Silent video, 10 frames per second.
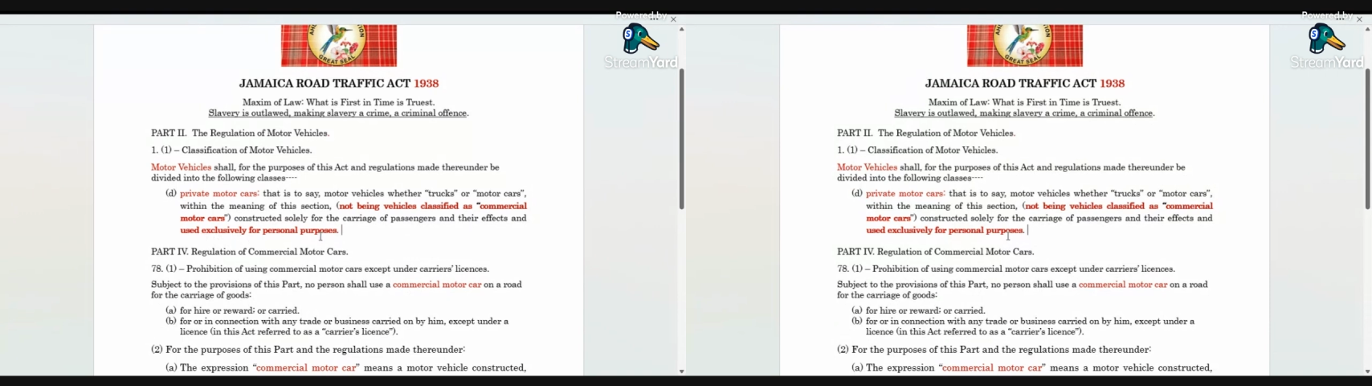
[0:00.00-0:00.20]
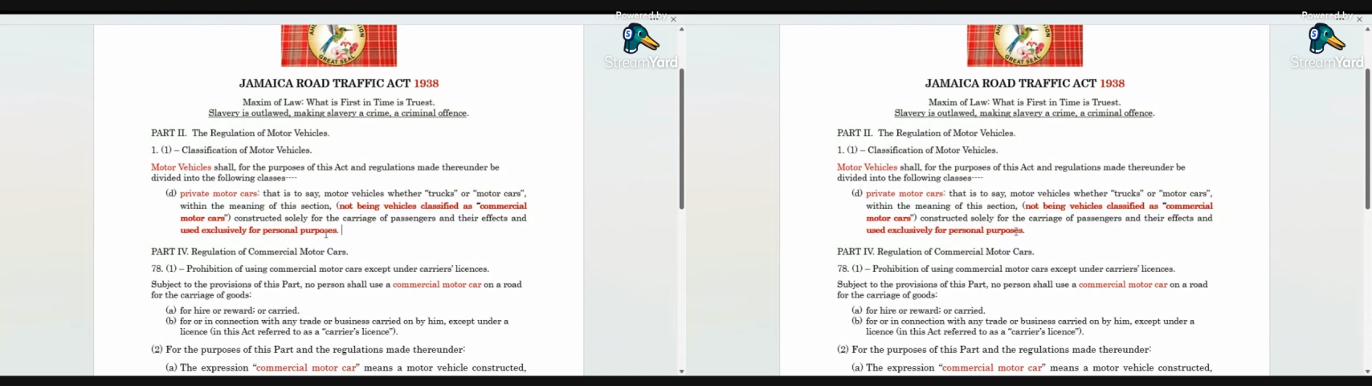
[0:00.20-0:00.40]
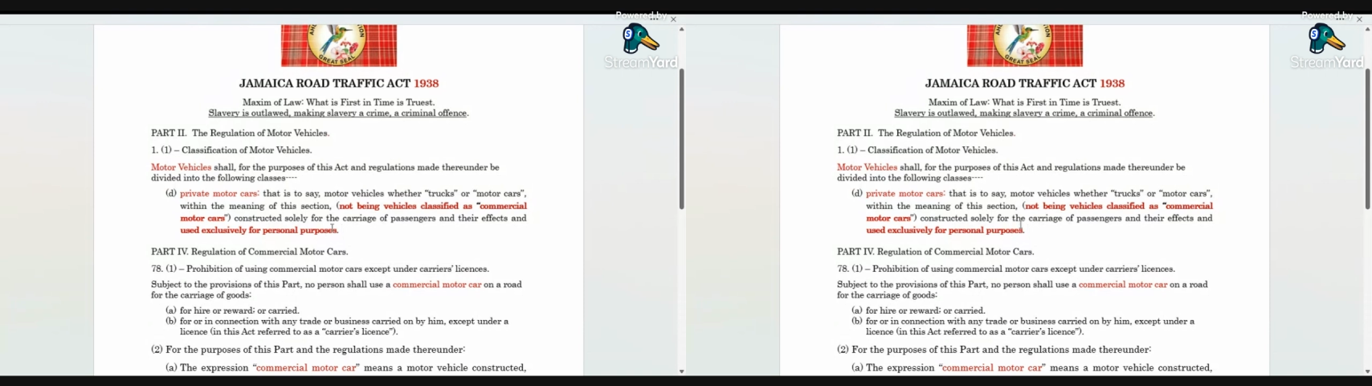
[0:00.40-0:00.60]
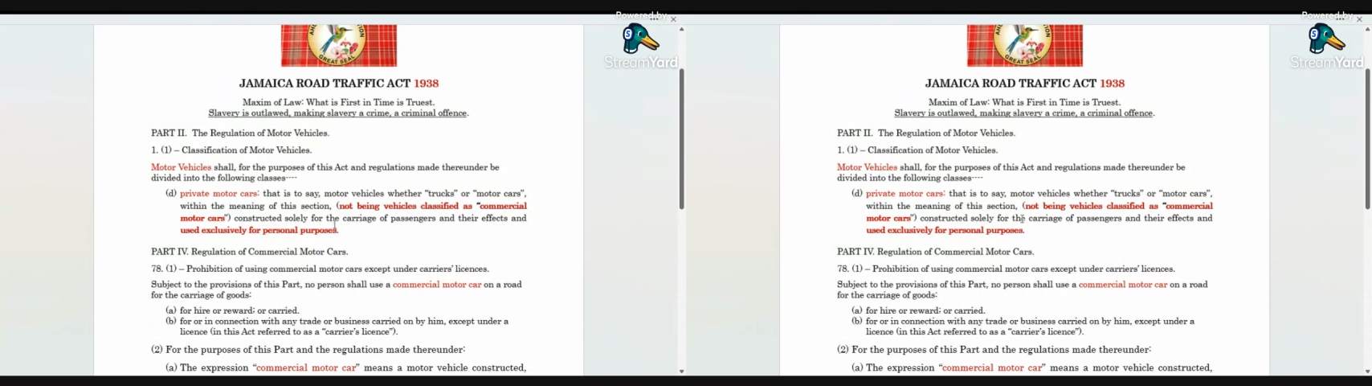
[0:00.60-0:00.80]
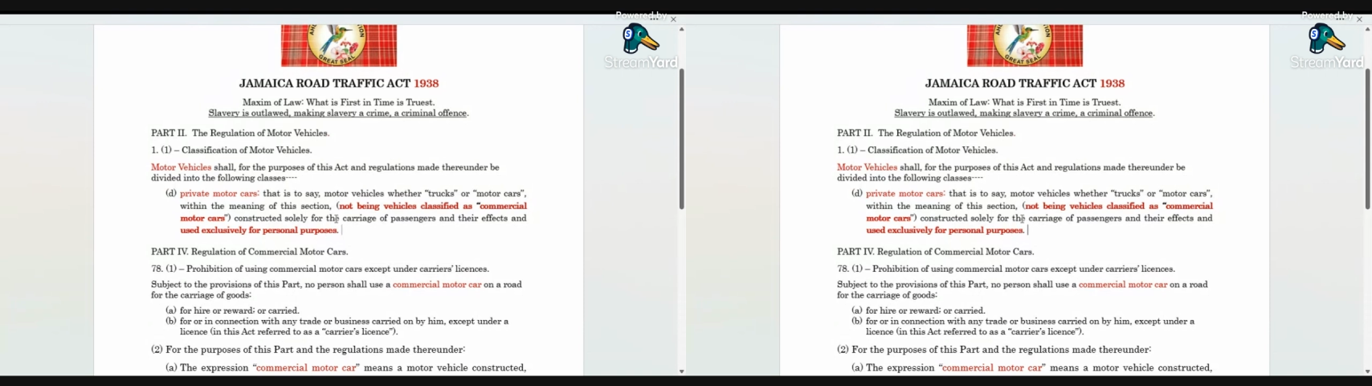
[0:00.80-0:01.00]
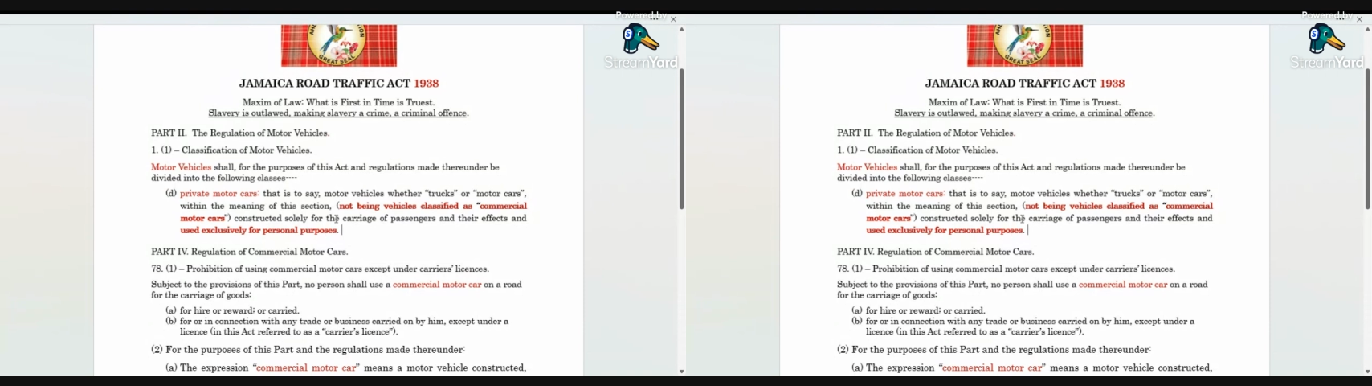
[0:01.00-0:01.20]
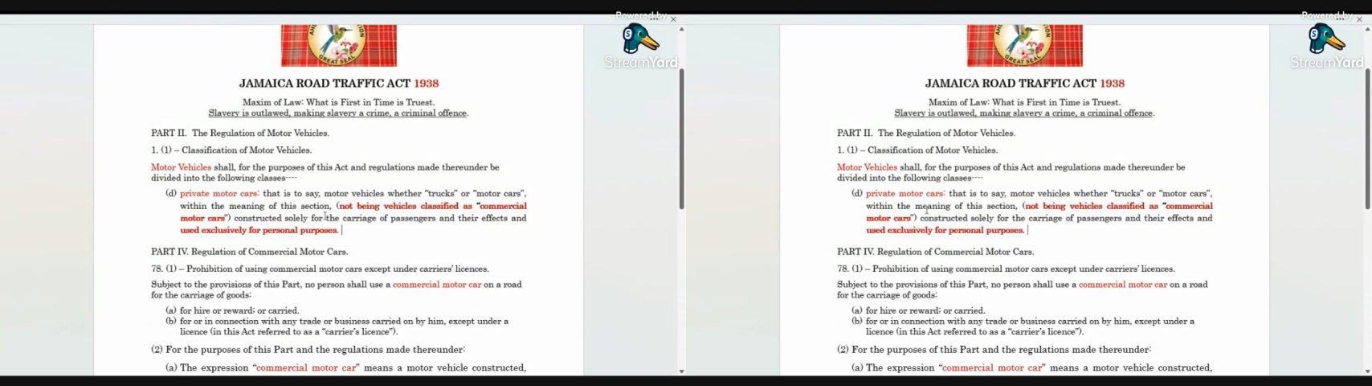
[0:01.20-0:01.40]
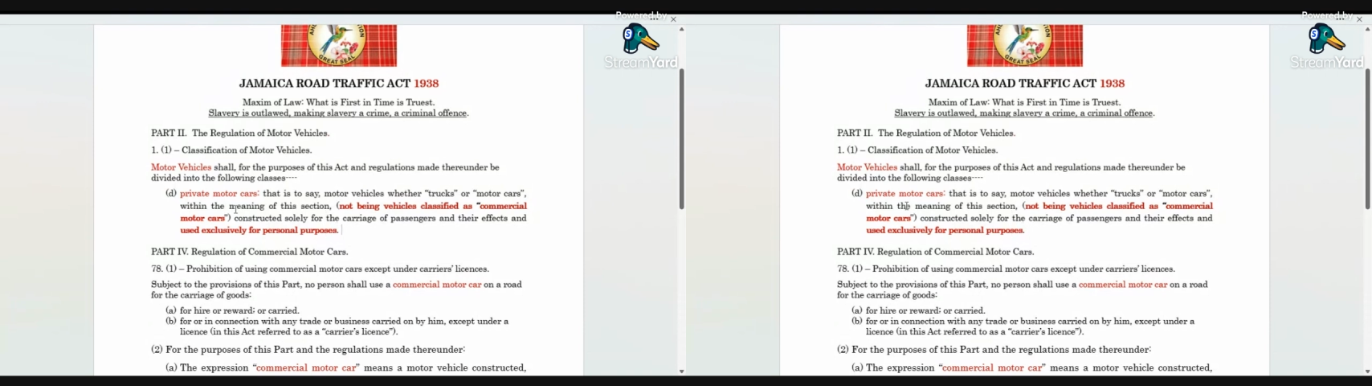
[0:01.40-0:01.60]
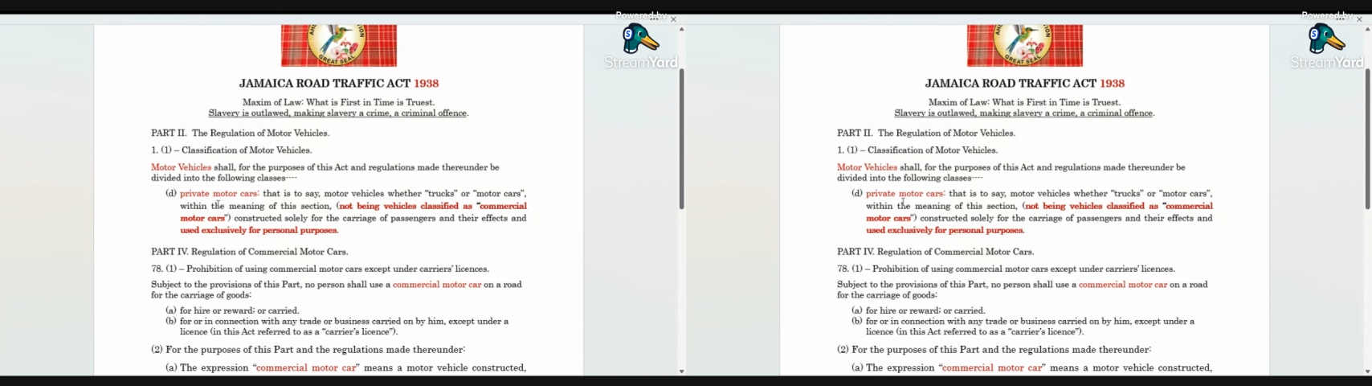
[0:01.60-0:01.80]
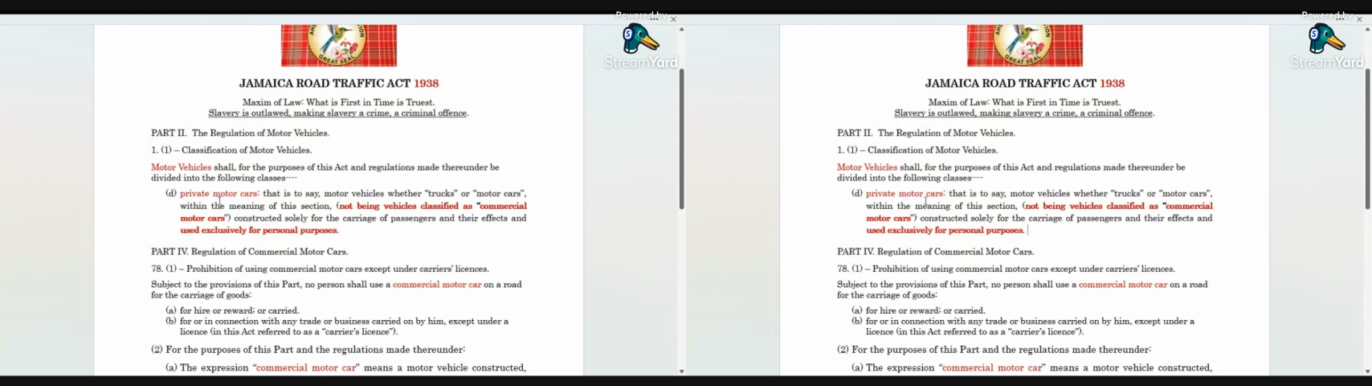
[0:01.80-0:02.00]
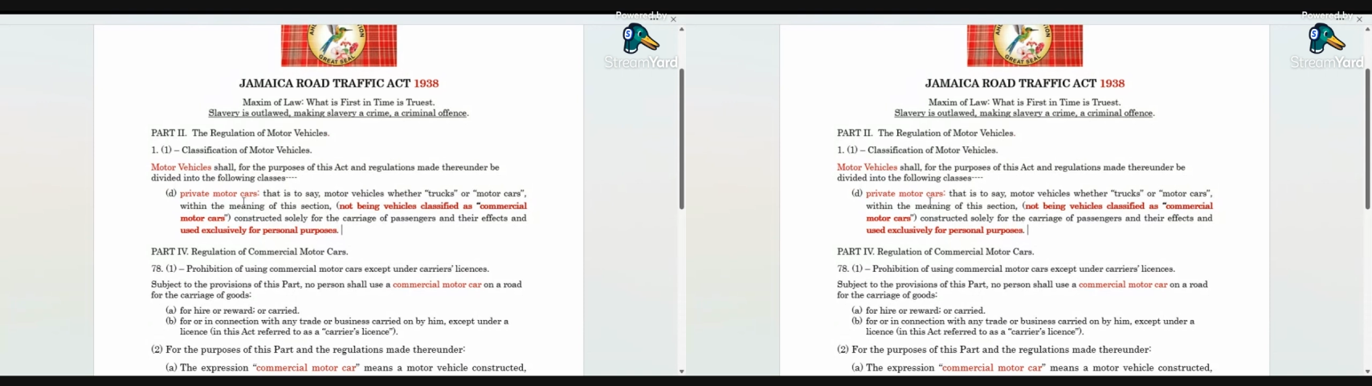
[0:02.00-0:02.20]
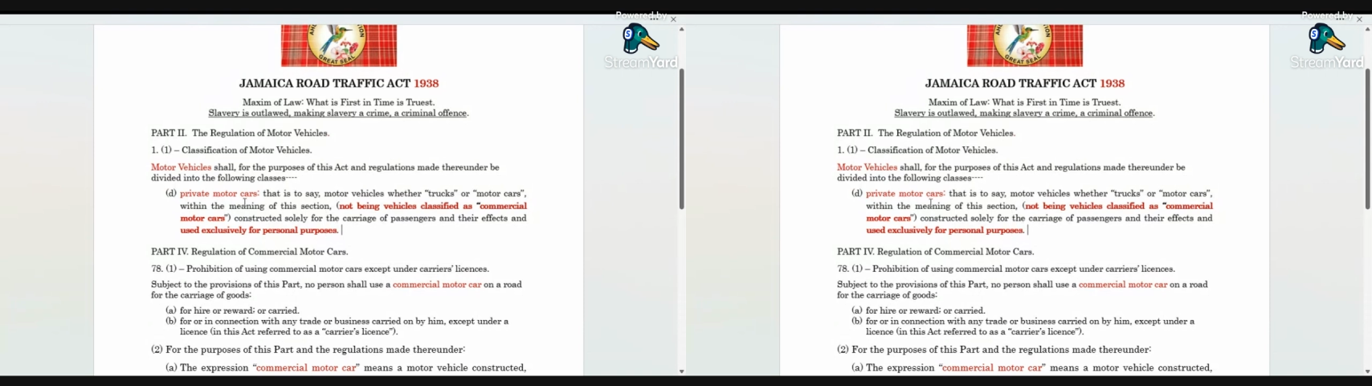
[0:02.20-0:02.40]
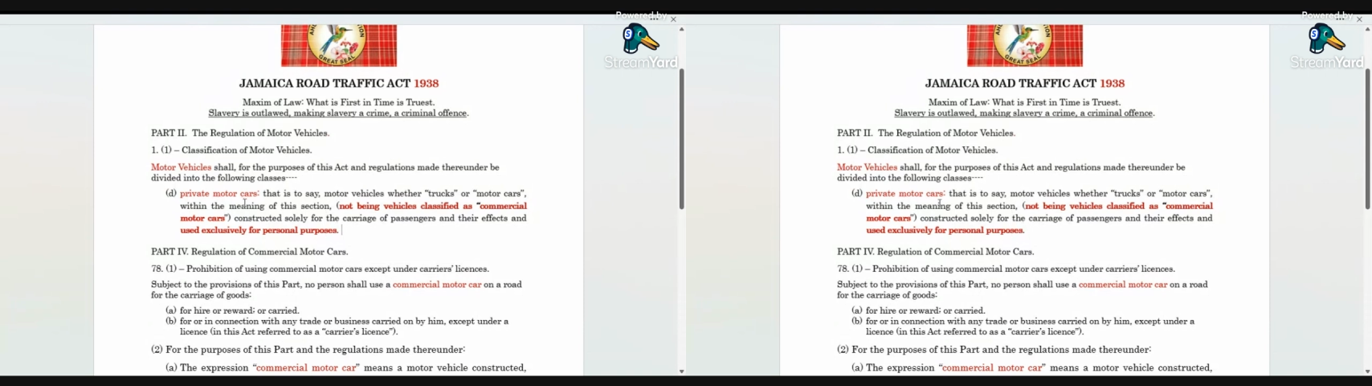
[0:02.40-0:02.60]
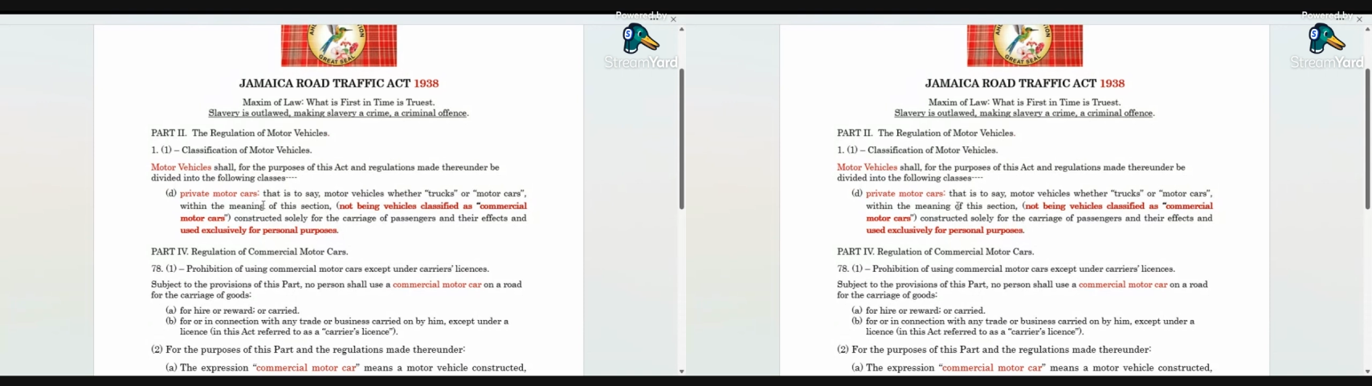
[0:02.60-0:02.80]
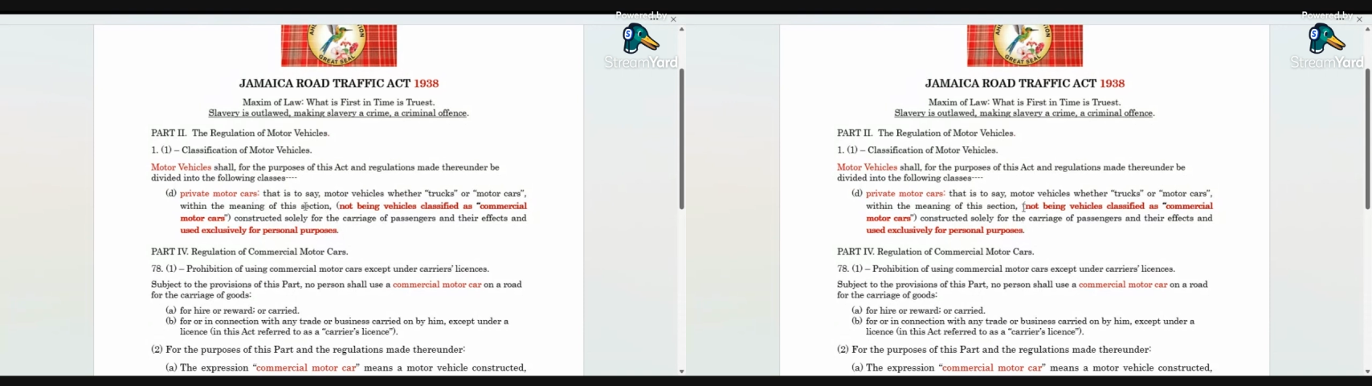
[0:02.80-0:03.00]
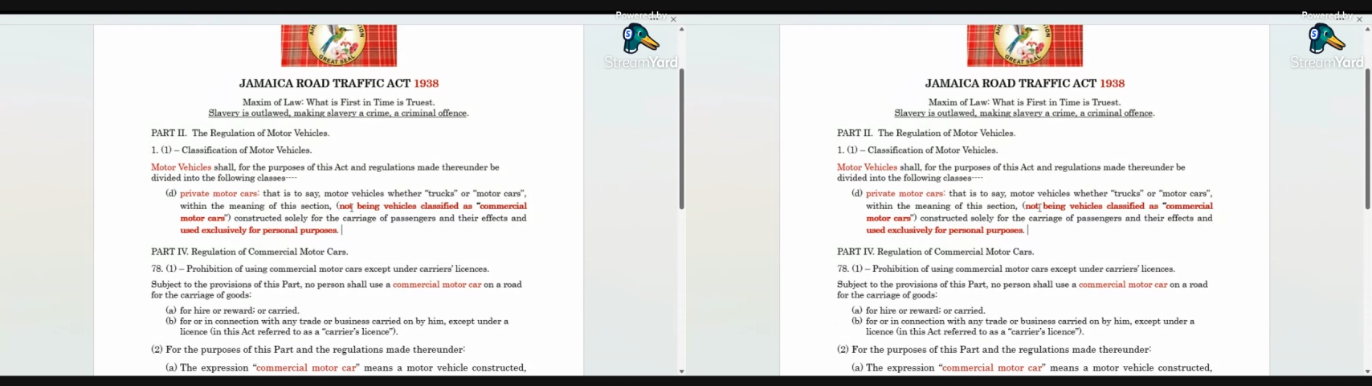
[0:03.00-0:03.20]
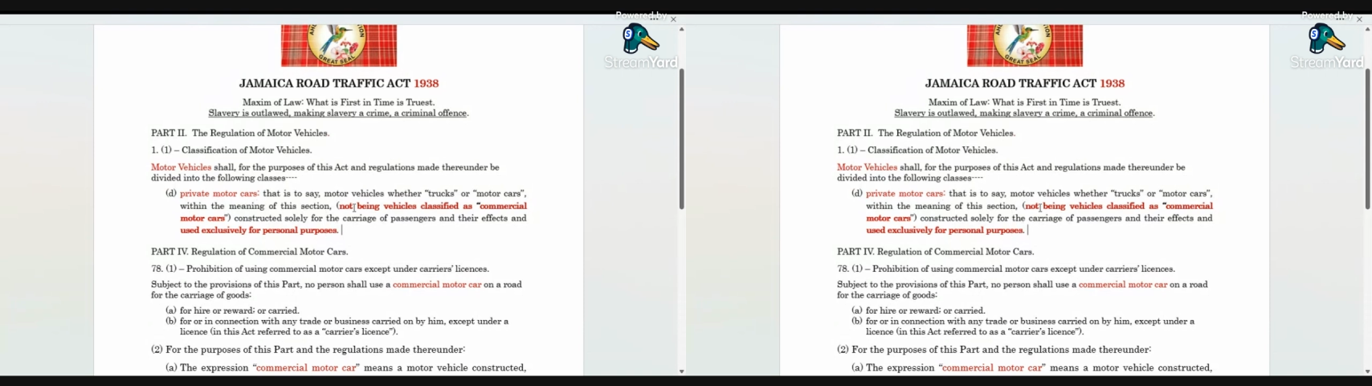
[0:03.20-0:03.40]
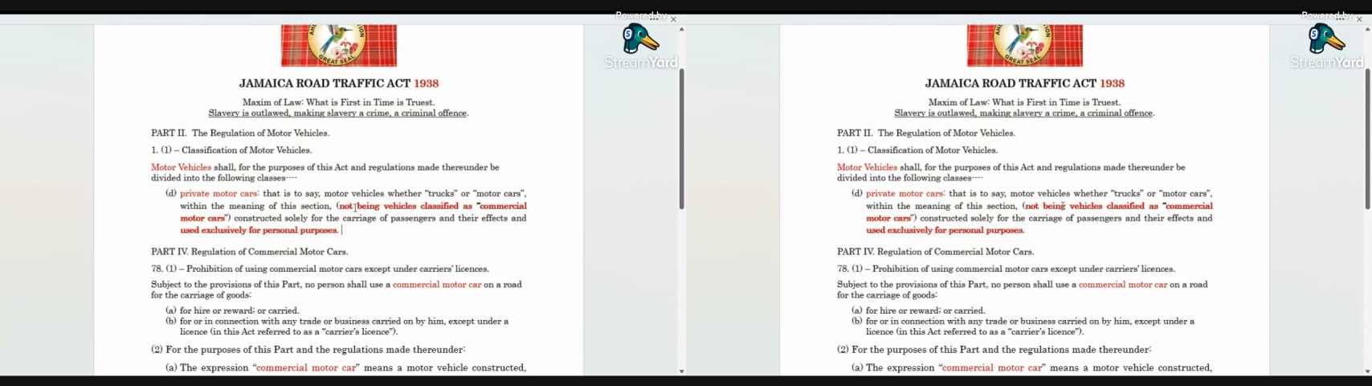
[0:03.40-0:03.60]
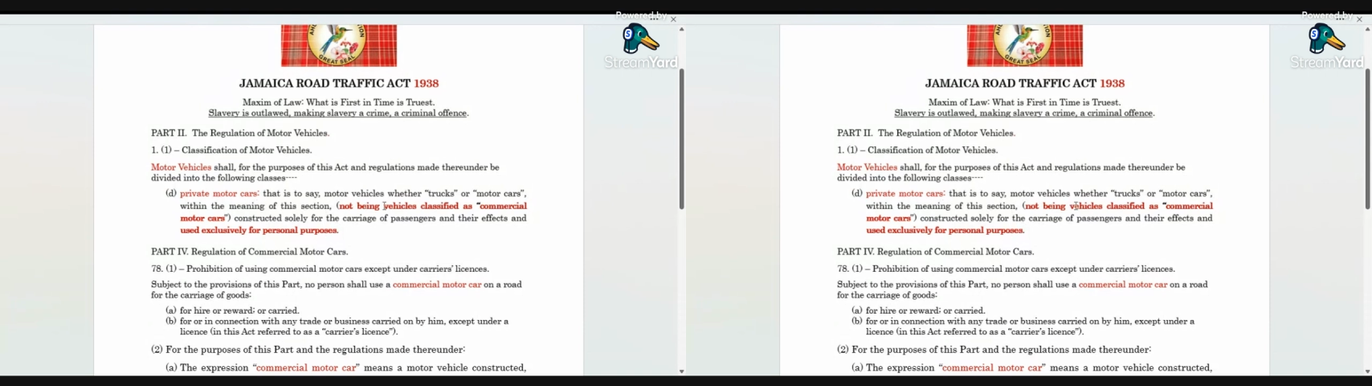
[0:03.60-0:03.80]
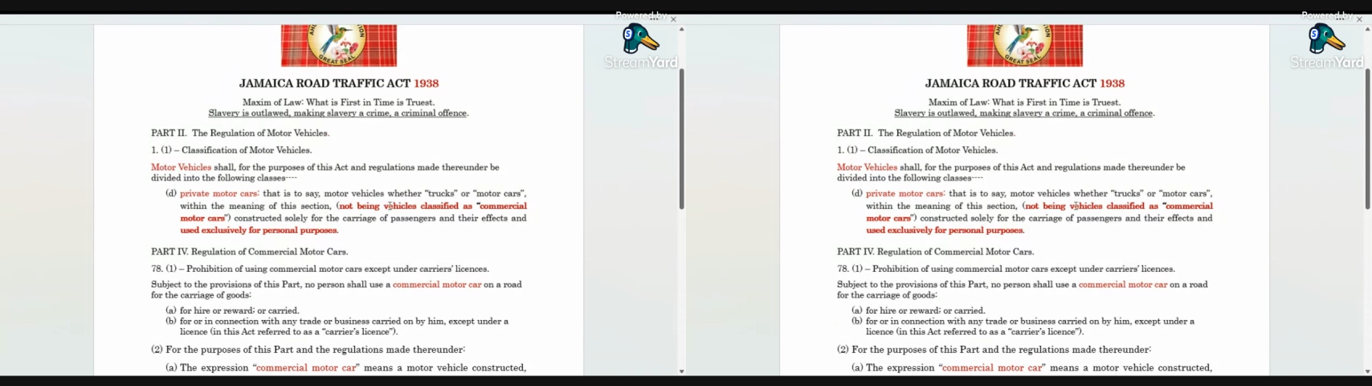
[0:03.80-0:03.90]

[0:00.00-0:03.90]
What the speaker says: No face is visible, so there are no lips to read.